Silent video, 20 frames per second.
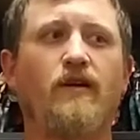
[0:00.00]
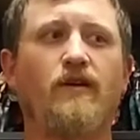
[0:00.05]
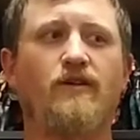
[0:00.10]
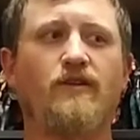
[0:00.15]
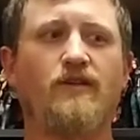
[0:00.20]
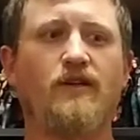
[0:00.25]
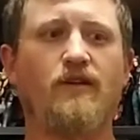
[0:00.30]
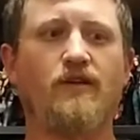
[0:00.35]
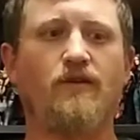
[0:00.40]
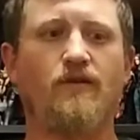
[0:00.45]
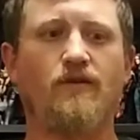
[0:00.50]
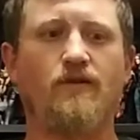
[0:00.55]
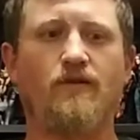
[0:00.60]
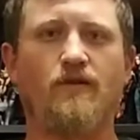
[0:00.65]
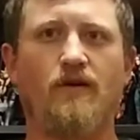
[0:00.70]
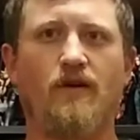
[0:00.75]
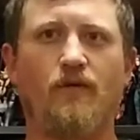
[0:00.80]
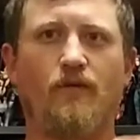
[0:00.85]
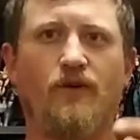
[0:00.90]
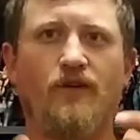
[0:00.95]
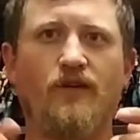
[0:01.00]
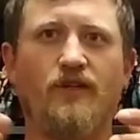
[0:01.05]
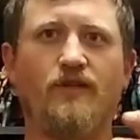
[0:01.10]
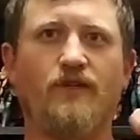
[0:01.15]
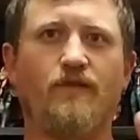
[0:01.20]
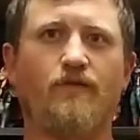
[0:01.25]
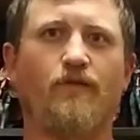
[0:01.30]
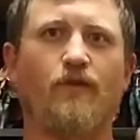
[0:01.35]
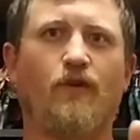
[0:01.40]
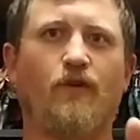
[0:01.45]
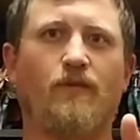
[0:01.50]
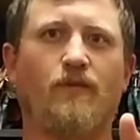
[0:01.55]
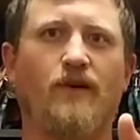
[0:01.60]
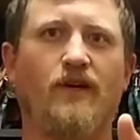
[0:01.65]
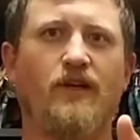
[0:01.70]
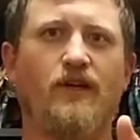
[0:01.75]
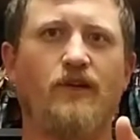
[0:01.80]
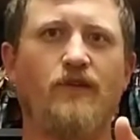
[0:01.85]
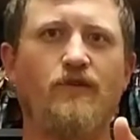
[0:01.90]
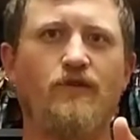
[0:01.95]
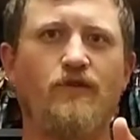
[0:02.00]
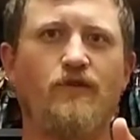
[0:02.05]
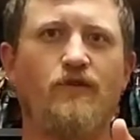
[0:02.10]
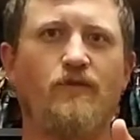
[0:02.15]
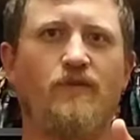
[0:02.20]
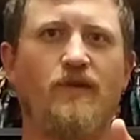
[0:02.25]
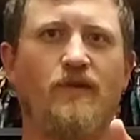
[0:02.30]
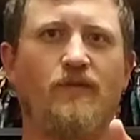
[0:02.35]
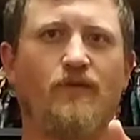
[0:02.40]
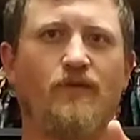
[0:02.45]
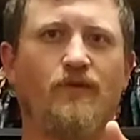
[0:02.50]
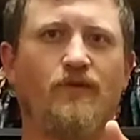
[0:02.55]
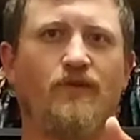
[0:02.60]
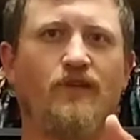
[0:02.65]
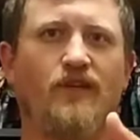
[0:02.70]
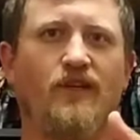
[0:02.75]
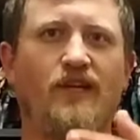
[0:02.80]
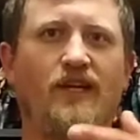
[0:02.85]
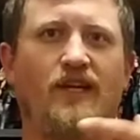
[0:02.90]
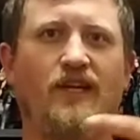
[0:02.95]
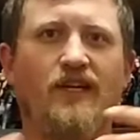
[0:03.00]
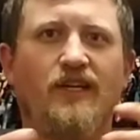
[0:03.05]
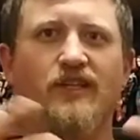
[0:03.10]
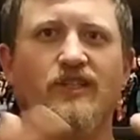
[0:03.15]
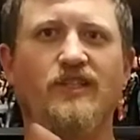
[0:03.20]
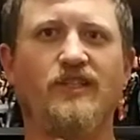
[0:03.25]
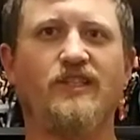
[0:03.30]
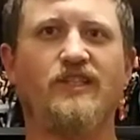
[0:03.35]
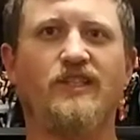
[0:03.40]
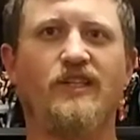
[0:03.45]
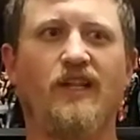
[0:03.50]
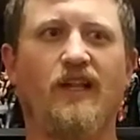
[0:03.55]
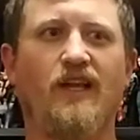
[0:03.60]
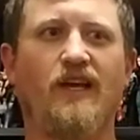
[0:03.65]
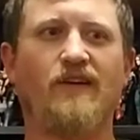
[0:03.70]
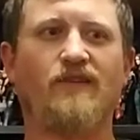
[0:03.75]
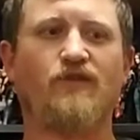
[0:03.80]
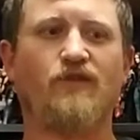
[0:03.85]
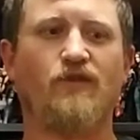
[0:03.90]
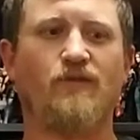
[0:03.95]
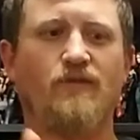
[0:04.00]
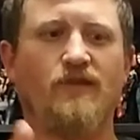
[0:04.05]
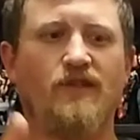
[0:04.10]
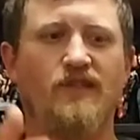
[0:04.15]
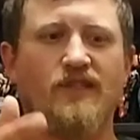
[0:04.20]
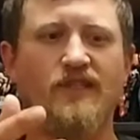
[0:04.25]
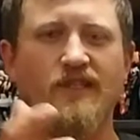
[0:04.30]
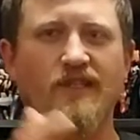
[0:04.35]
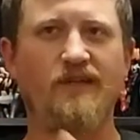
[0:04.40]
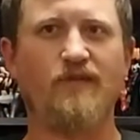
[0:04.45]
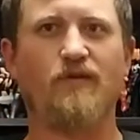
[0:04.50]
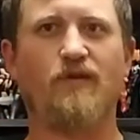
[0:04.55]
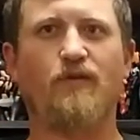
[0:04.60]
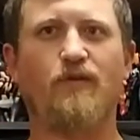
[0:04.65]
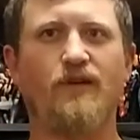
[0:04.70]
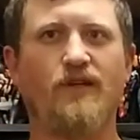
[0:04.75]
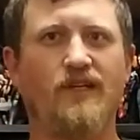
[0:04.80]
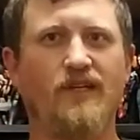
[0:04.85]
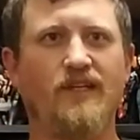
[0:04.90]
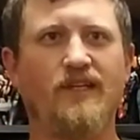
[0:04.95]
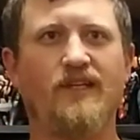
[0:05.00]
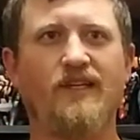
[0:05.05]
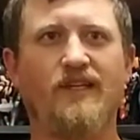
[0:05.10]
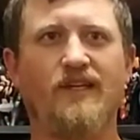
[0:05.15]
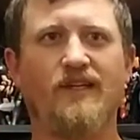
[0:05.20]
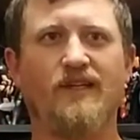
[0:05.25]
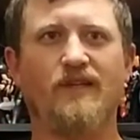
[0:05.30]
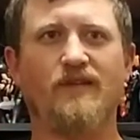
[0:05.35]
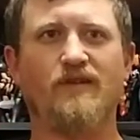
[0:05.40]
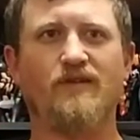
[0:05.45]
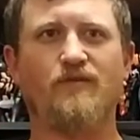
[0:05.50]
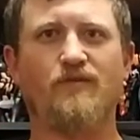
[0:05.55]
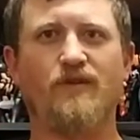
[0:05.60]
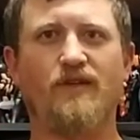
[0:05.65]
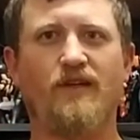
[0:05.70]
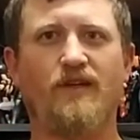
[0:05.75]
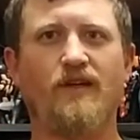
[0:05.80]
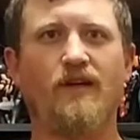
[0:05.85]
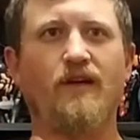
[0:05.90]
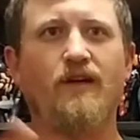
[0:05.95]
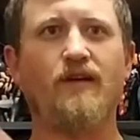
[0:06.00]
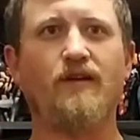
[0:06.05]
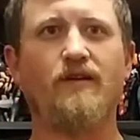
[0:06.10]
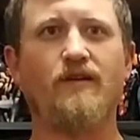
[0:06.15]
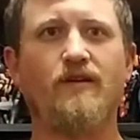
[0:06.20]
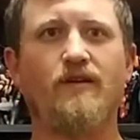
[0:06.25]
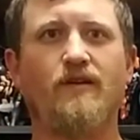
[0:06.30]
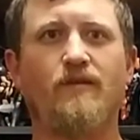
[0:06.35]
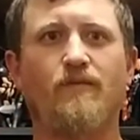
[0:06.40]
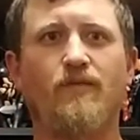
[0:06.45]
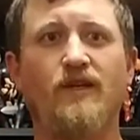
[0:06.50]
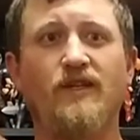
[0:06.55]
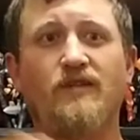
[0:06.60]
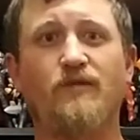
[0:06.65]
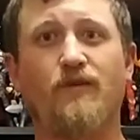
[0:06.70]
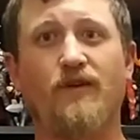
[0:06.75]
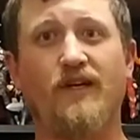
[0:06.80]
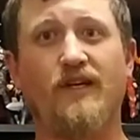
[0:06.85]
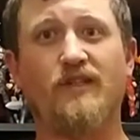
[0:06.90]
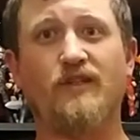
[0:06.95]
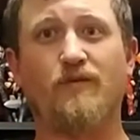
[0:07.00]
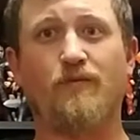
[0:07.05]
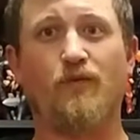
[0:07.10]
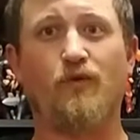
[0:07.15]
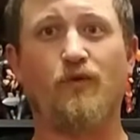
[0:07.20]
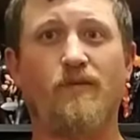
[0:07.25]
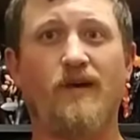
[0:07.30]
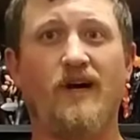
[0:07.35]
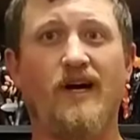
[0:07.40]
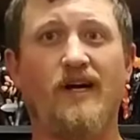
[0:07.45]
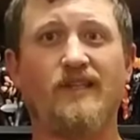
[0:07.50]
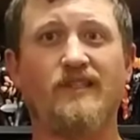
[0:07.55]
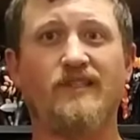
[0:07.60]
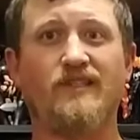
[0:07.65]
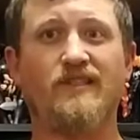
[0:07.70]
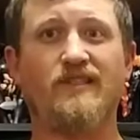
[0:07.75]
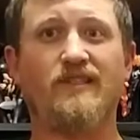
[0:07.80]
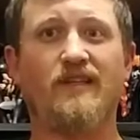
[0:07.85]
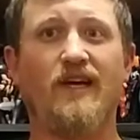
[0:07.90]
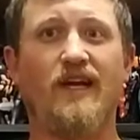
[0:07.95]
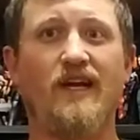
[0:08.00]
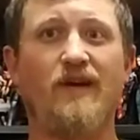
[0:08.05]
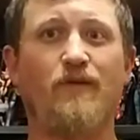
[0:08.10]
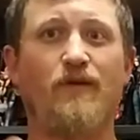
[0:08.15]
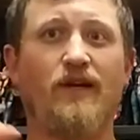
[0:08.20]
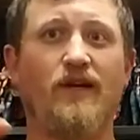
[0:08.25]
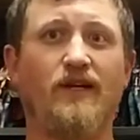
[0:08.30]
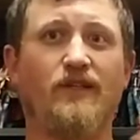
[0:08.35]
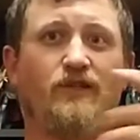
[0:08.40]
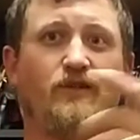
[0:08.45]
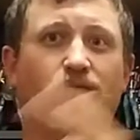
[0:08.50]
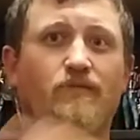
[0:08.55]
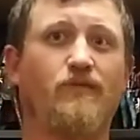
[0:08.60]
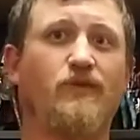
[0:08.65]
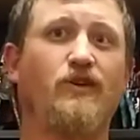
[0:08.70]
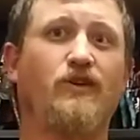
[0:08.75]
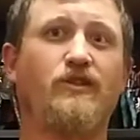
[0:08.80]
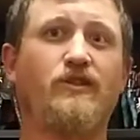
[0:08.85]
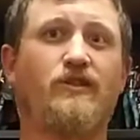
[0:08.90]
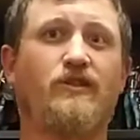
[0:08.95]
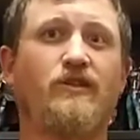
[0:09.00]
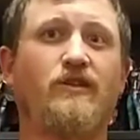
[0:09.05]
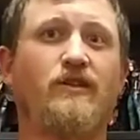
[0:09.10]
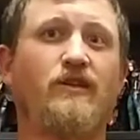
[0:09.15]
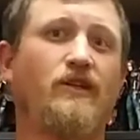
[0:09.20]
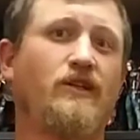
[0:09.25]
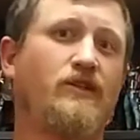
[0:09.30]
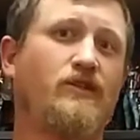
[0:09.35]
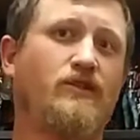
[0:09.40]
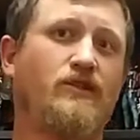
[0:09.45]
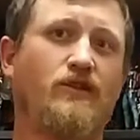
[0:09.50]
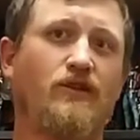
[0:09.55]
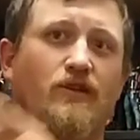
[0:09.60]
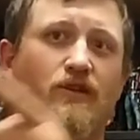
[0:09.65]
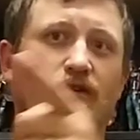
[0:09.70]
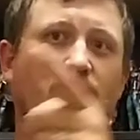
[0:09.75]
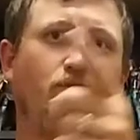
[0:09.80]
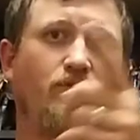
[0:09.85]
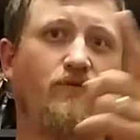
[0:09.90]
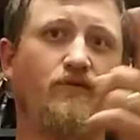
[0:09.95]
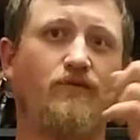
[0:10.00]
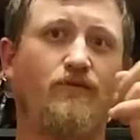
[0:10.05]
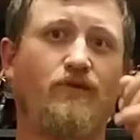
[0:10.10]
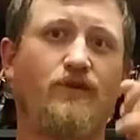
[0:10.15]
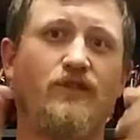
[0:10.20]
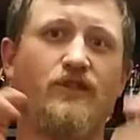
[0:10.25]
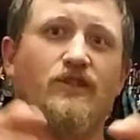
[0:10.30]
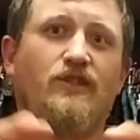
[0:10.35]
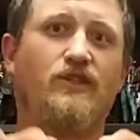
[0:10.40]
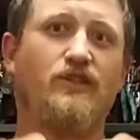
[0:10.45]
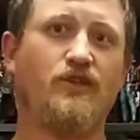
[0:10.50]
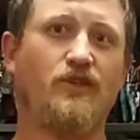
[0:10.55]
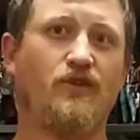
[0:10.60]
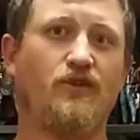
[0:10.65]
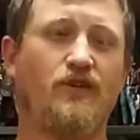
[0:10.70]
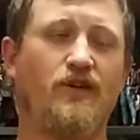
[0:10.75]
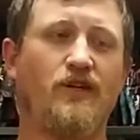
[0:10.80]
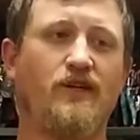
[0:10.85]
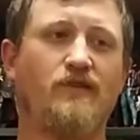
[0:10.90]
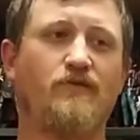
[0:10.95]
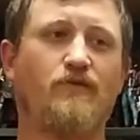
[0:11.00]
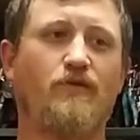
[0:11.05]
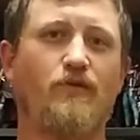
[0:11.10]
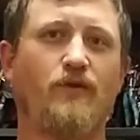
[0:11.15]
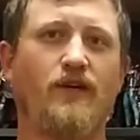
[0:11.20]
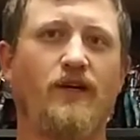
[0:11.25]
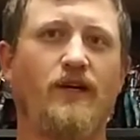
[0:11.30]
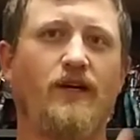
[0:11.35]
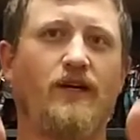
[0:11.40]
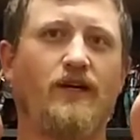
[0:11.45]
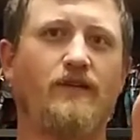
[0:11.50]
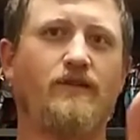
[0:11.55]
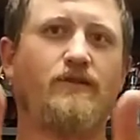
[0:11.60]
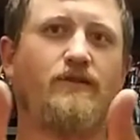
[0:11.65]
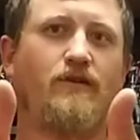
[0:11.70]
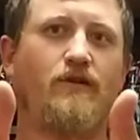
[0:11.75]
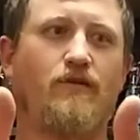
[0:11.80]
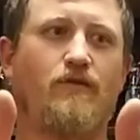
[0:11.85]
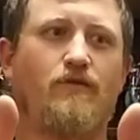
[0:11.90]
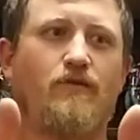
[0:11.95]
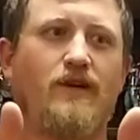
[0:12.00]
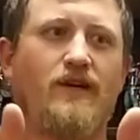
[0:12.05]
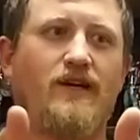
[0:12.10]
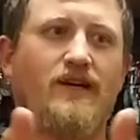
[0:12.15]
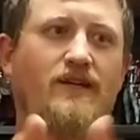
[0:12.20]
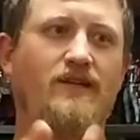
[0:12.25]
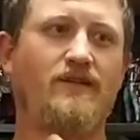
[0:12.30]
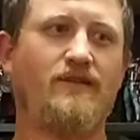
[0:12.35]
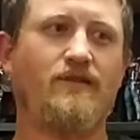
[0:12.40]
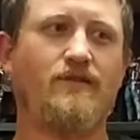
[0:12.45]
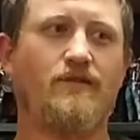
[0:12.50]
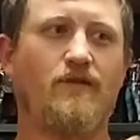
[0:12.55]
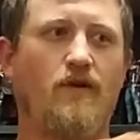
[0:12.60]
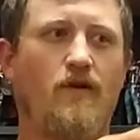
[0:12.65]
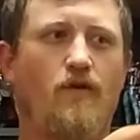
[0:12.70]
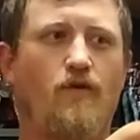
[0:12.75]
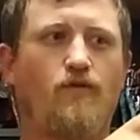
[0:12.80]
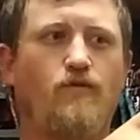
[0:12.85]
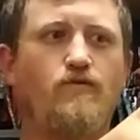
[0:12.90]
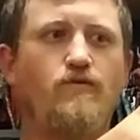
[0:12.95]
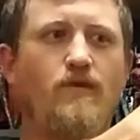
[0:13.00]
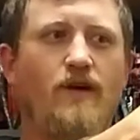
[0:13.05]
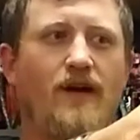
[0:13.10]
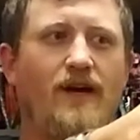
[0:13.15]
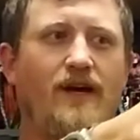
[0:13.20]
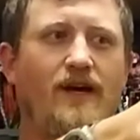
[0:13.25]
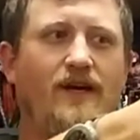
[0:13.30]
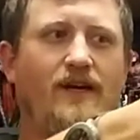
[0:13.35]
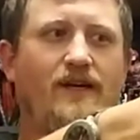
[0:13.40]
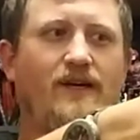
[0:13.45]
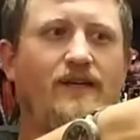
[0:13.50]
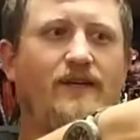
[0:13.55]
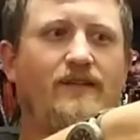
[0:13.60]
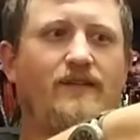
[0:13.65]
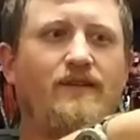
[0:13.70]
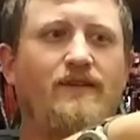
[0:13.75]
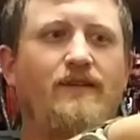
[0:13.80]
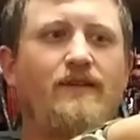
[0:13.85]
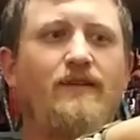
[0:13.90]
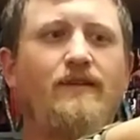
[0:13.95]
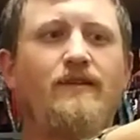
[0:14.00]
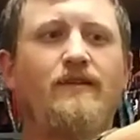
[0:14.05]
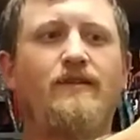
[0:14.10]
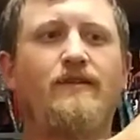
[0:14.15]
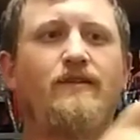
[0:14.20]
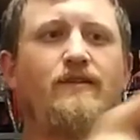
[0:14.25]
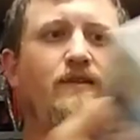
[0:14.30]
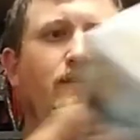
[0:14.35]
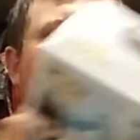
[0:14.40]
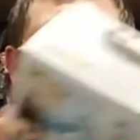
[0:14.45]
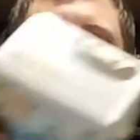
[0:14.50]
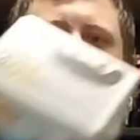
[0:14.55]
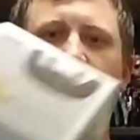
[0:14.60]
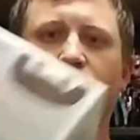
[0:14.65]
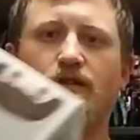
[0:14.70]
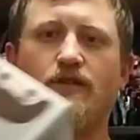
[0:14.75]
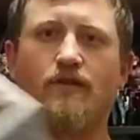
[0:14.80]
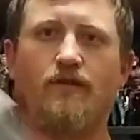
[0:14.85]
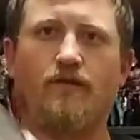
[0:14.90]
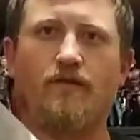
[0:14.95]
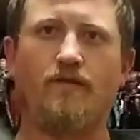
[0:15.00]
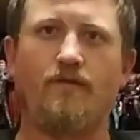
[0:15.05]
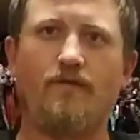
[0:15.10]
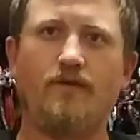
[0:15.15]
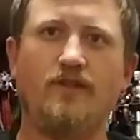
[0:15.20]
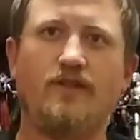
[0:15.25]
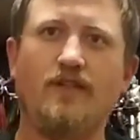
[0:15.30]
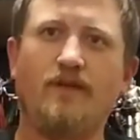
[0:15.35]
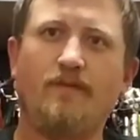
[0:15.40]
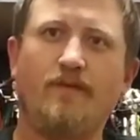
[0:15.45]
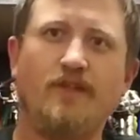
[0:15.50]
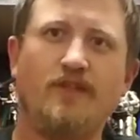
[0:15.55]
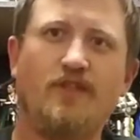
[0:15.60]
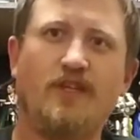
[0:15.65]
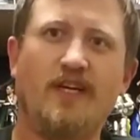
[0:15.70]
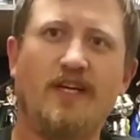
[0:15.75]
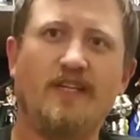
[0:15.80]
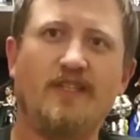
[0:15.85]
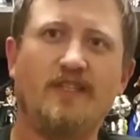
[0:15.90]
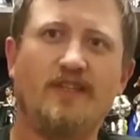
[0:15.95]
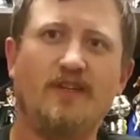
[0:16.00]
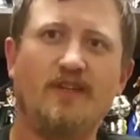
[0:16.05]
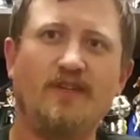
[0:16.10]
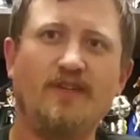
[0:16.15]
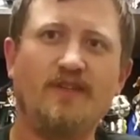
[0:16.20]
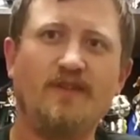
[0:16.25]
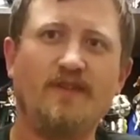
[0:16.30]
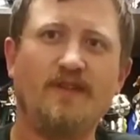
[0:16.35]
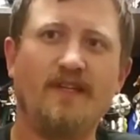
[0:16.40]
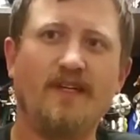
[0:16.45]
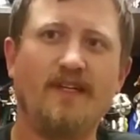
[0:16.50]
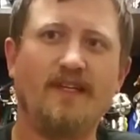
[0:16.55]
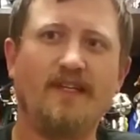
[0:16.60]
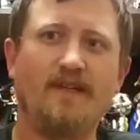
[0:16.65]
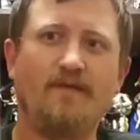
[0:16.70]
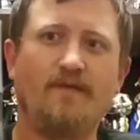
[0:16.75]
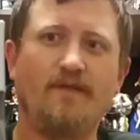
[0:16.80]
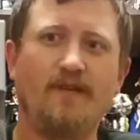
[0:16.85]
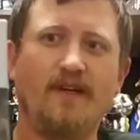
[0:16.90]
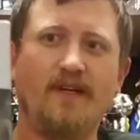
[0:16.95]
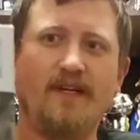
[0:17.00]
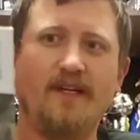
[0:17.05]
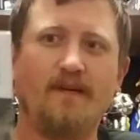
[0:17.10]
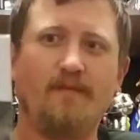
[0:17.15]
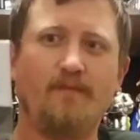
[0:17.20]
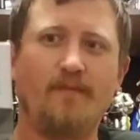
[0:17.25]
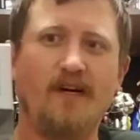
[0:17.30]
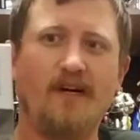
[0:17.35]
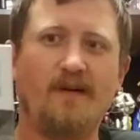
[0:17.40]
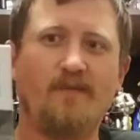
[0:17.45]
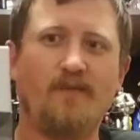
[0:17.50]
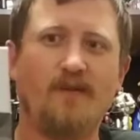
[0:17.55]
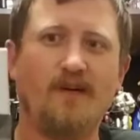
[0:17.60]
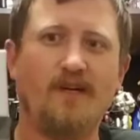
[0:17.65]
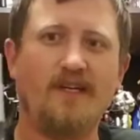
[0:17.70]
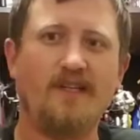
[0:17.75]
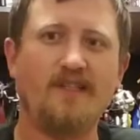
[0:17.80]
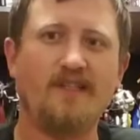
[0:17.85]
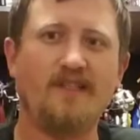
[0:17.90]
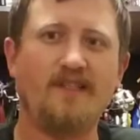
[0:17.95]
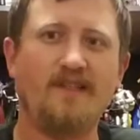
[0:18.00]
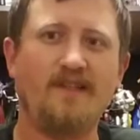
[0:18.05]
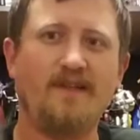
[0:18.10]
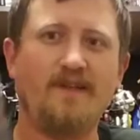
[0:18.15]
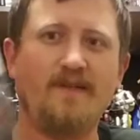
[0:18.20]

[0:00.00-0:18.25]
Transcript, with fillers: So I wanted to, for all my YouTube people that didn't get a chance to see the live stream to see what we did get in this week. Plus we got some boxes and we got some books. So wanted to show you guys what we got. All right. Alright. So first up, as you guys saw, I did find a Bob Ross.